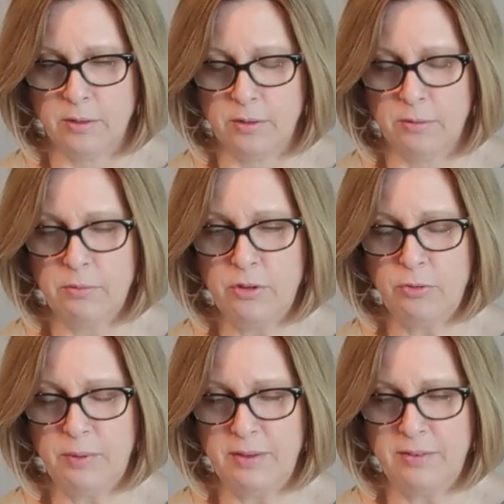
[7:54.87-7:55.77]
Would you
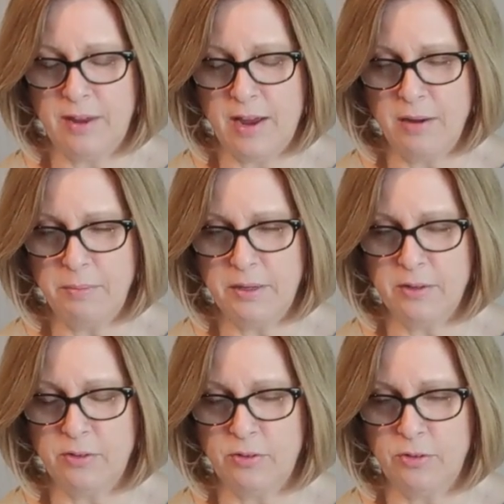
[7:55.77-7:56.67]
be sad
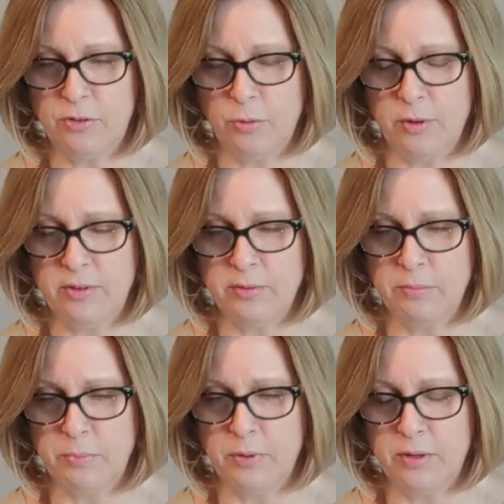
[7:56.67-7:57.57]
because your toys and
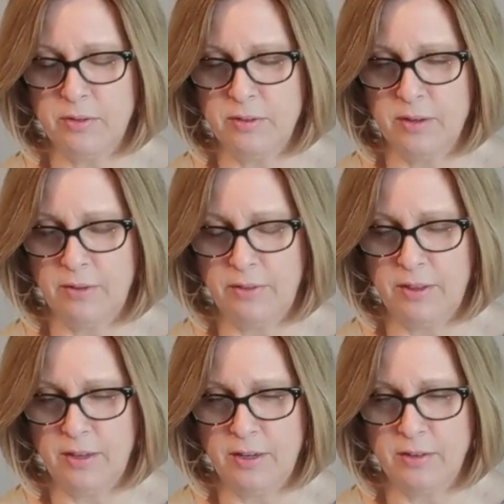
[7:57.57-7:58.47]
books and
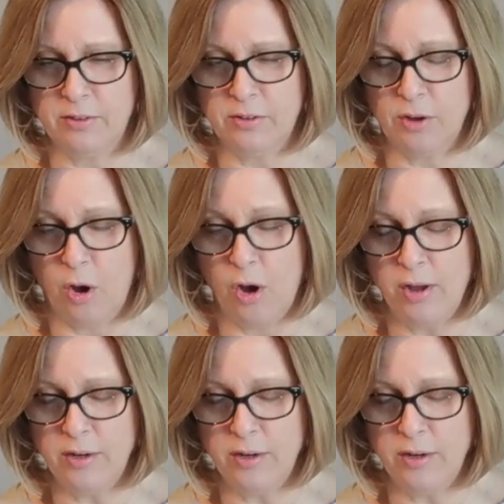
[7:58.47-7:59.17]
everything is gone?